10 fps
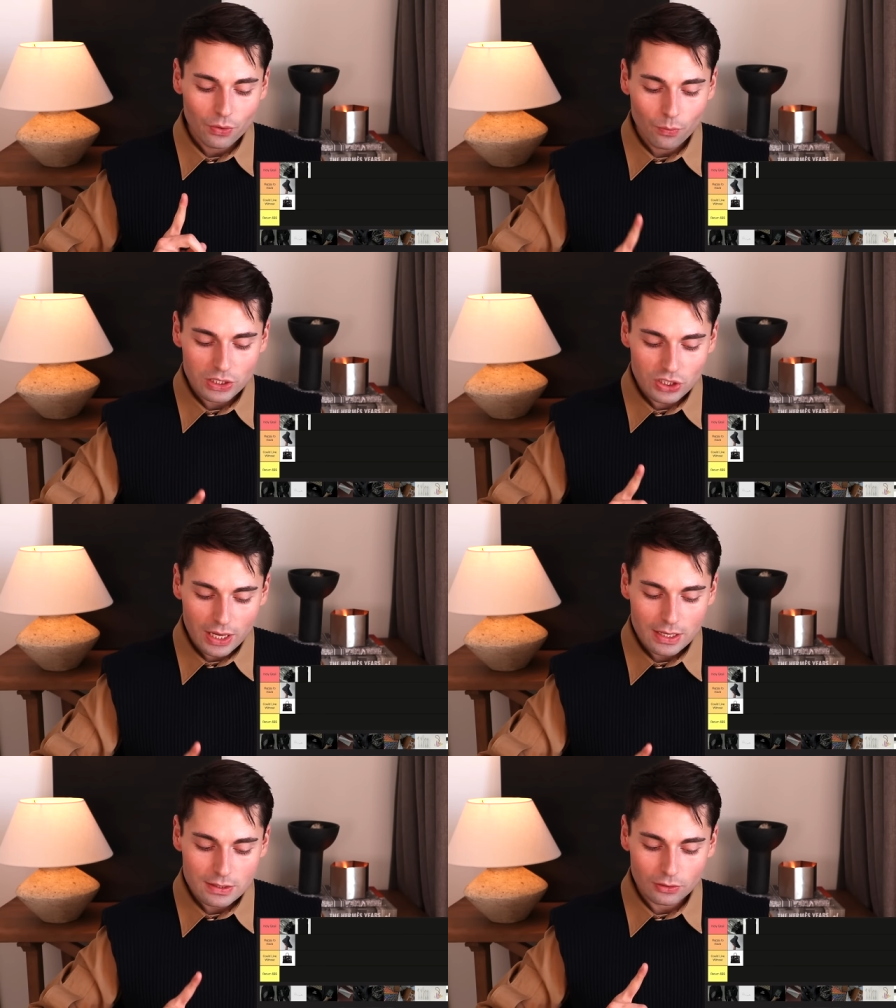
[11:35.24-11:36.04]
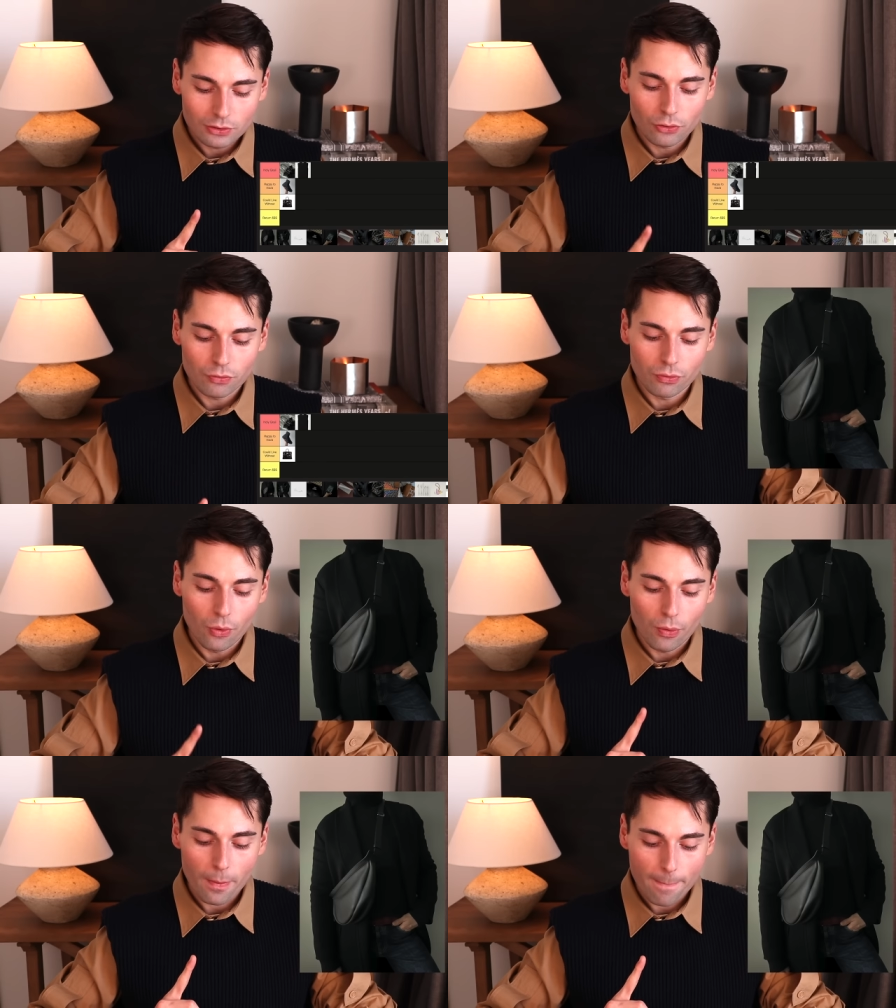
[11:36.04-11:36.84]
which is
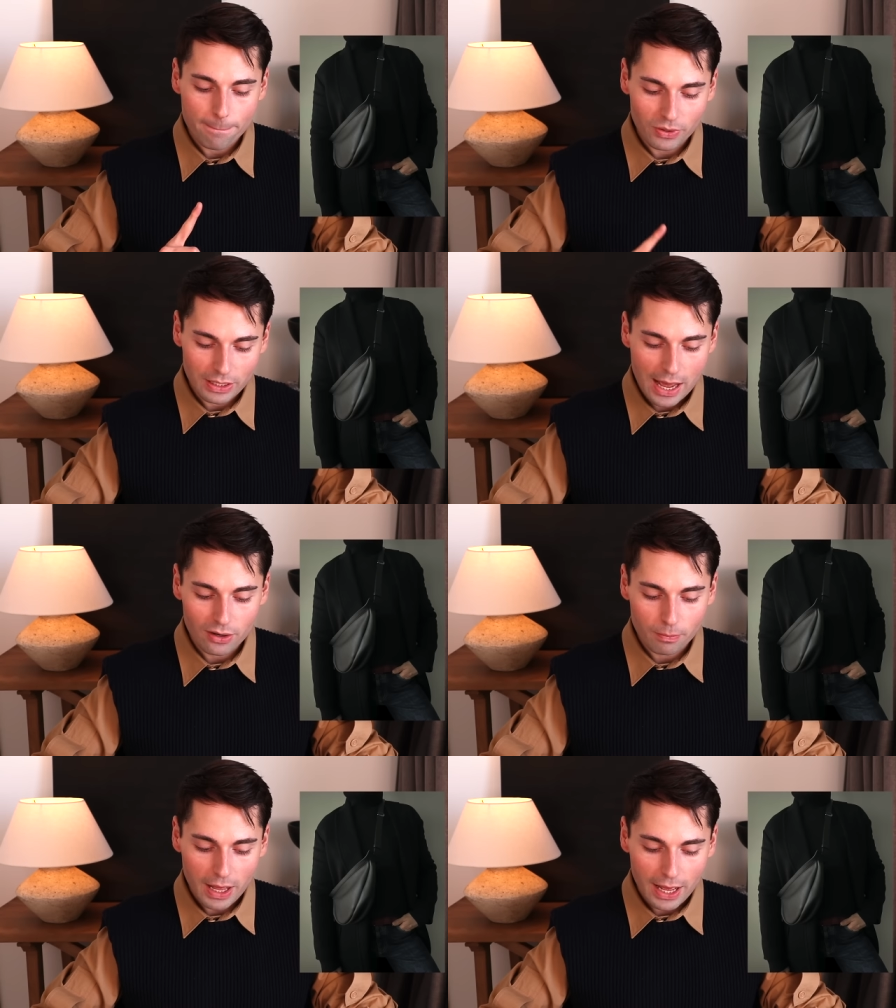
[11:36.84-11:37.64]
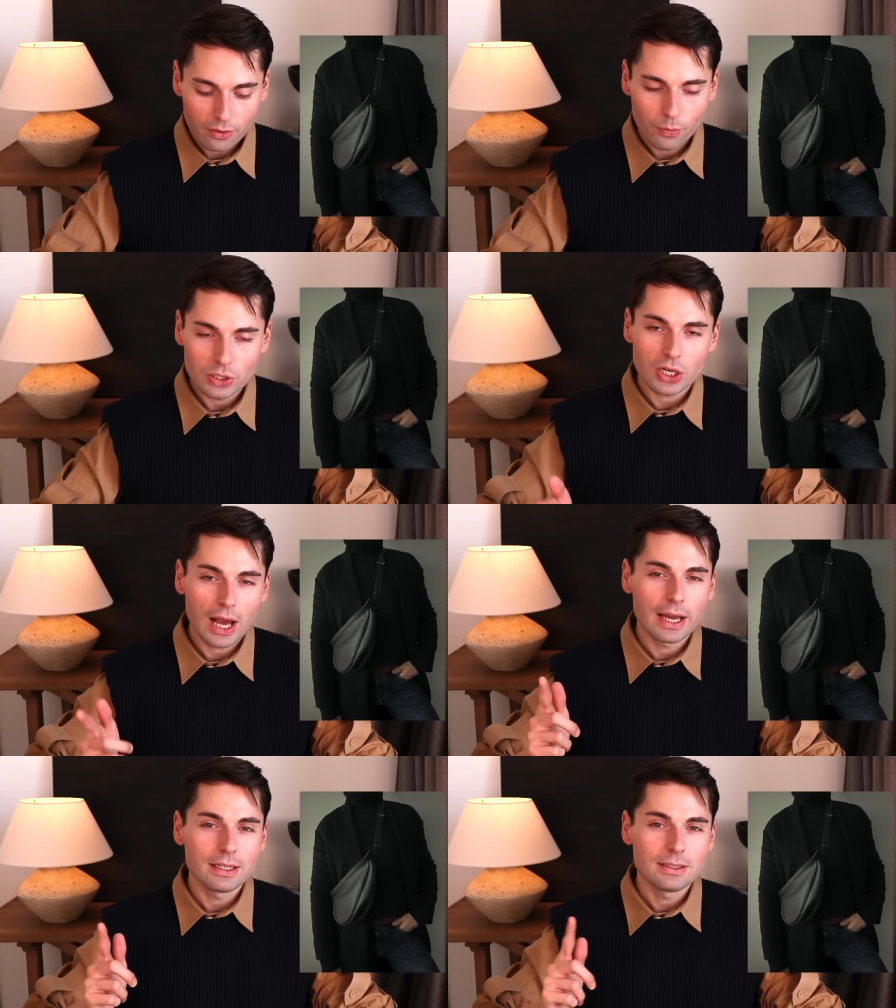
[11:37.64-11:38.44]
Row banana bag, which
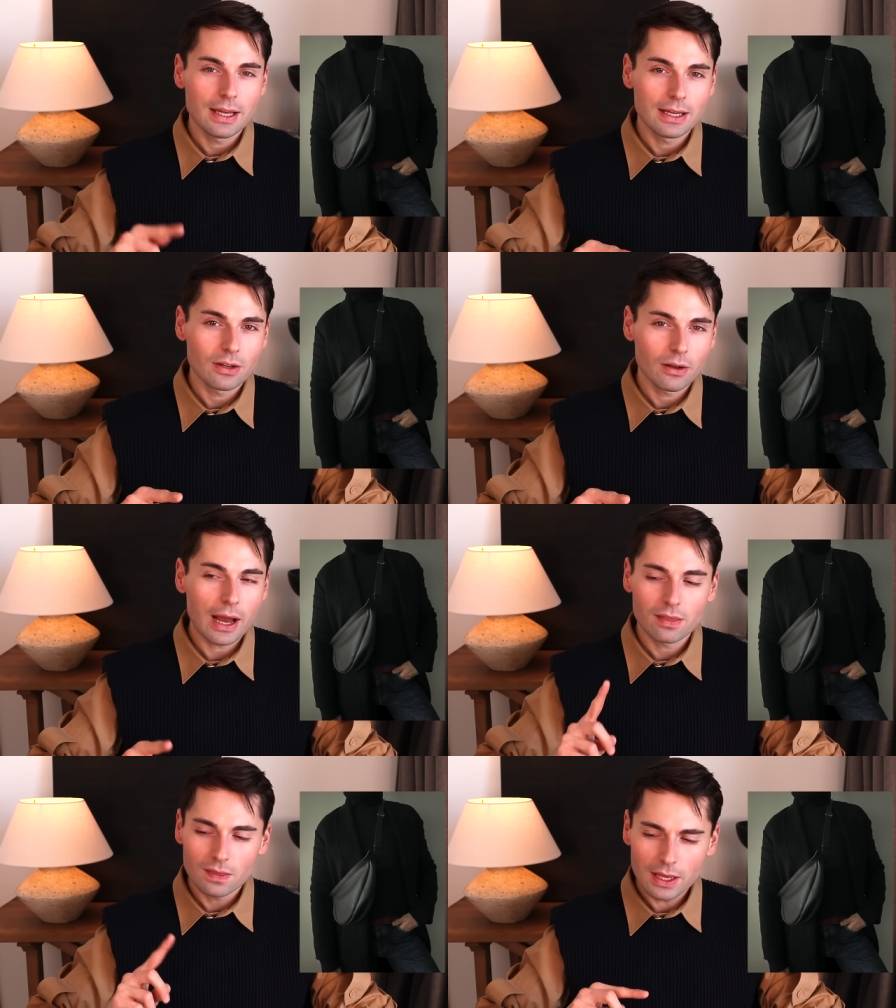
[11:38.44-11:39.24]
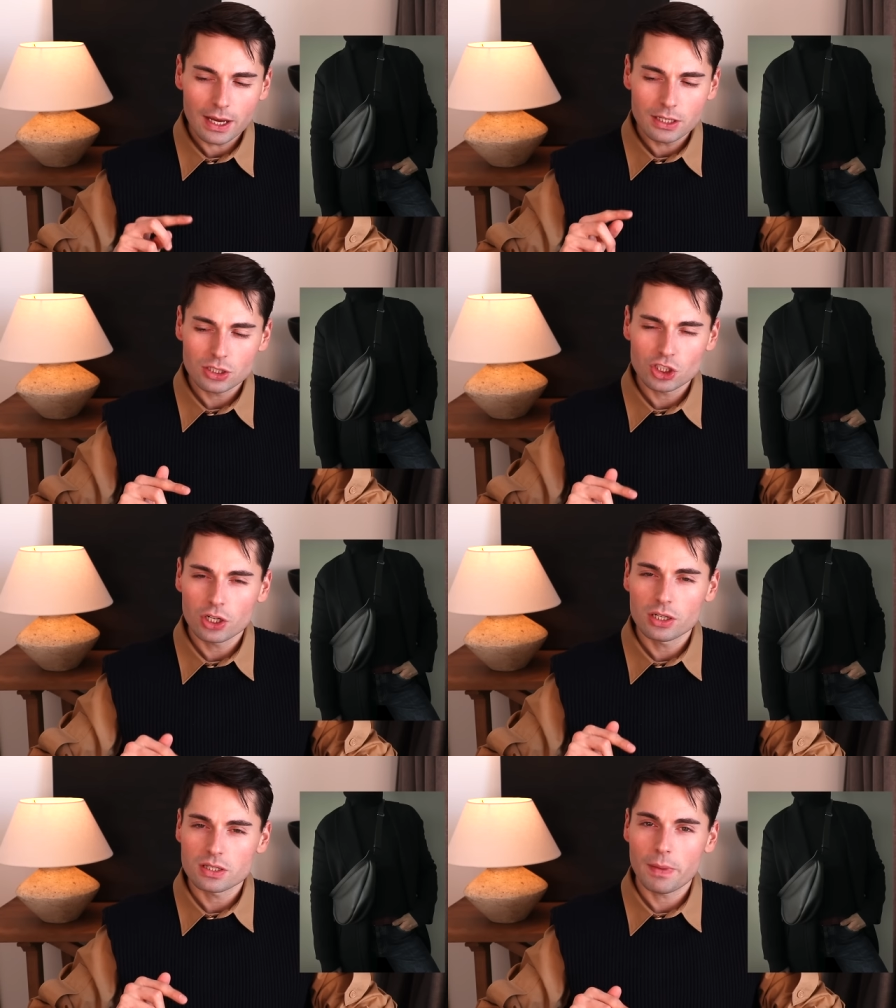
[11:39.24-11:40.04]
I did, I think I
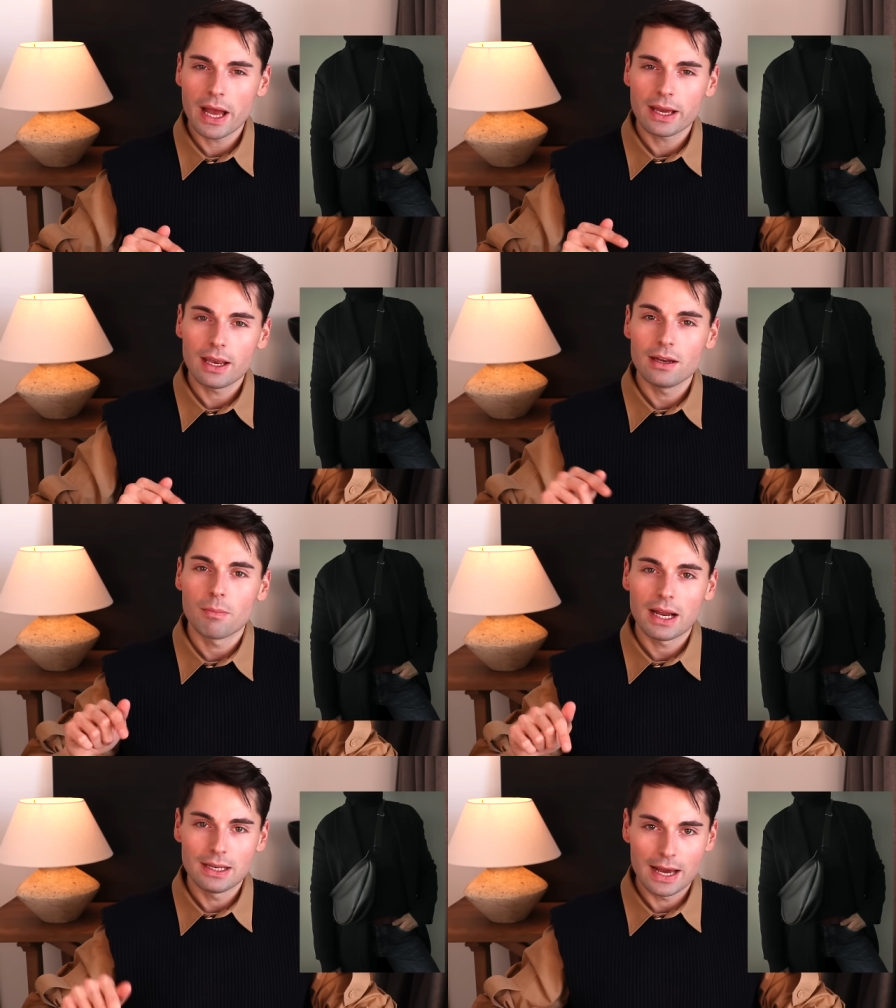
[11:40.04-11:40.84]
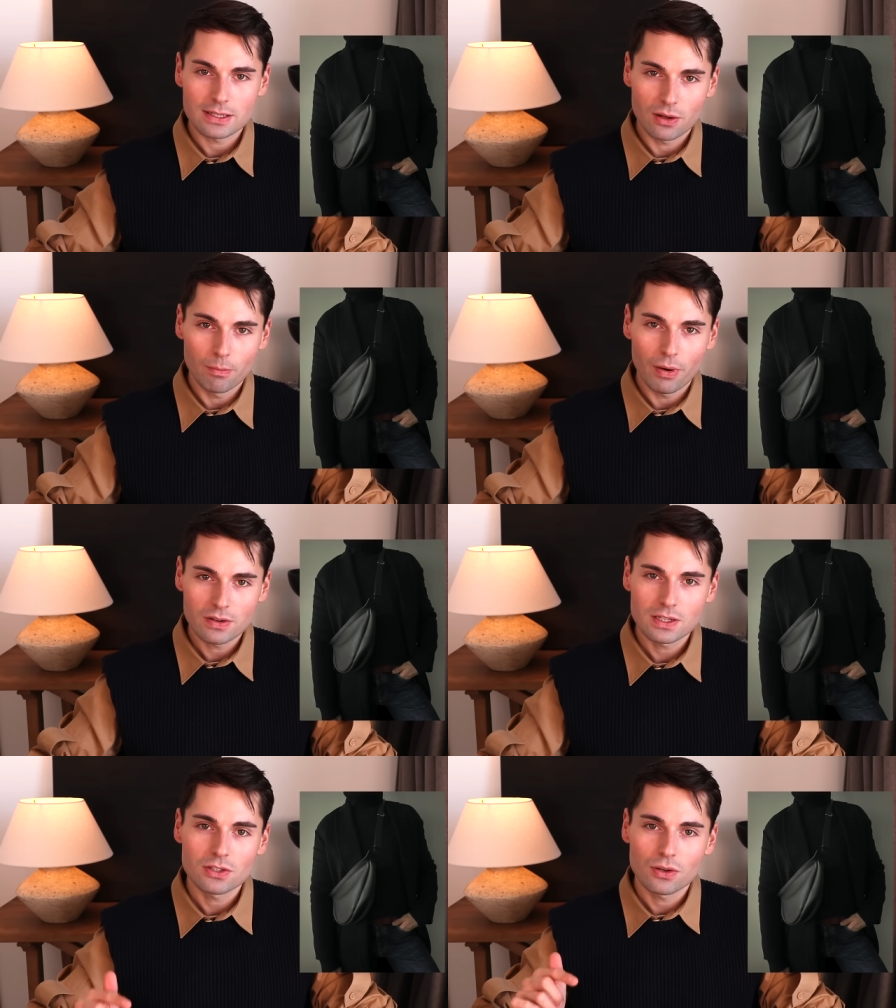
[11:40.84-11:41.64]
shared this bag in my last unboxing.